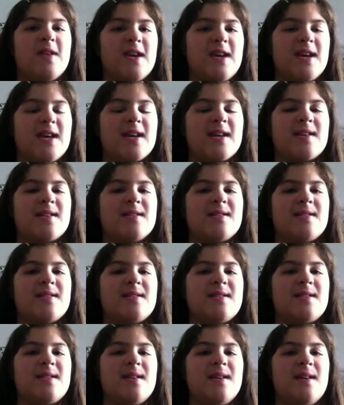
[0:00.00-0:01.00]
things?
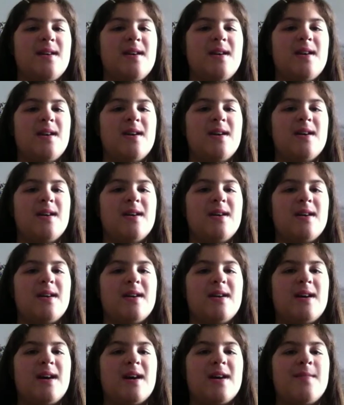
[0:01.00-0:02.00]

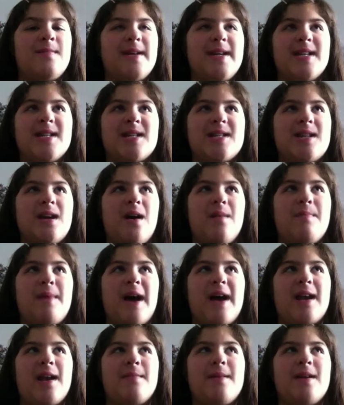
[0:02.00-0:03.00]
I mean, it's not
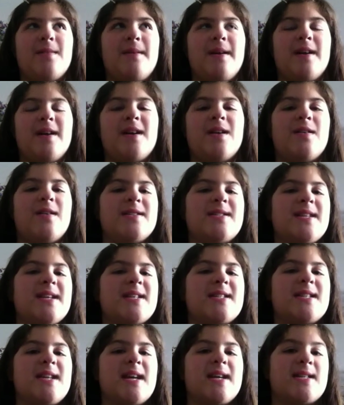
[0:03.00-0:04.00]
bad. I mean, apparently, it's
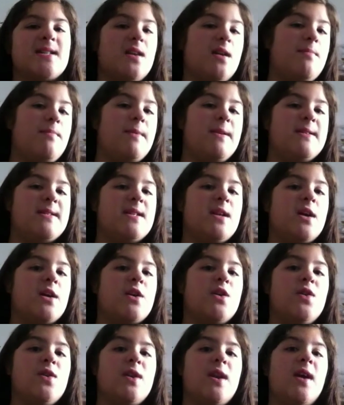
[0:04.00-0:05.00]
like saying it's not
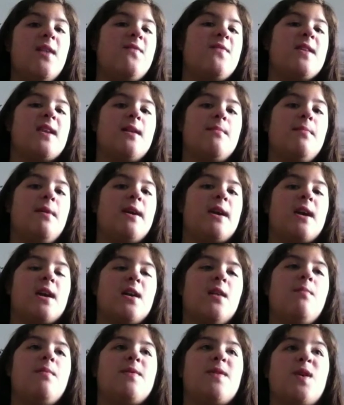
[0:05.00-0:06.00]
good enough that I'm breaking
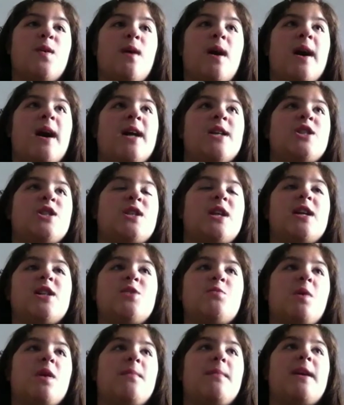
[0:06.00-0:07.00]
up with you. I
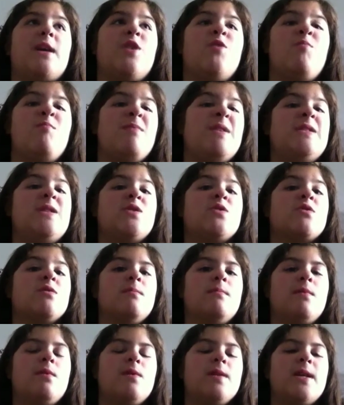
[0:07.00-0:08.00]
just want to make you
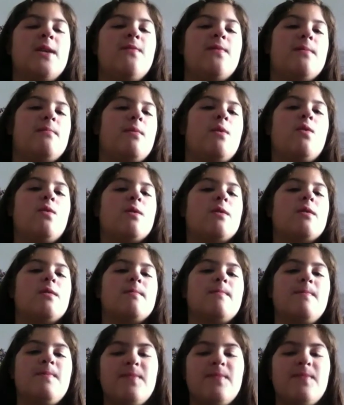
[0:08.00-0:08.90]
miserable even more.